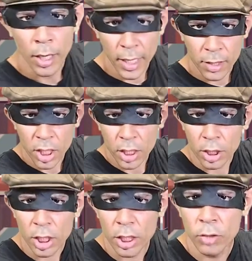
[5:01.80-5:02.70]
a
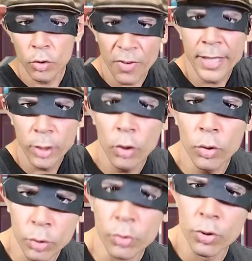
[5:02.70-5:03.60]
thingy thingy to find
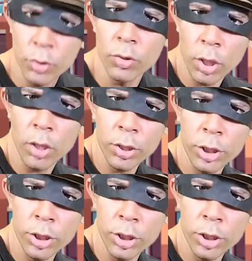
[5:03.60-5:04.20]
clues, you know,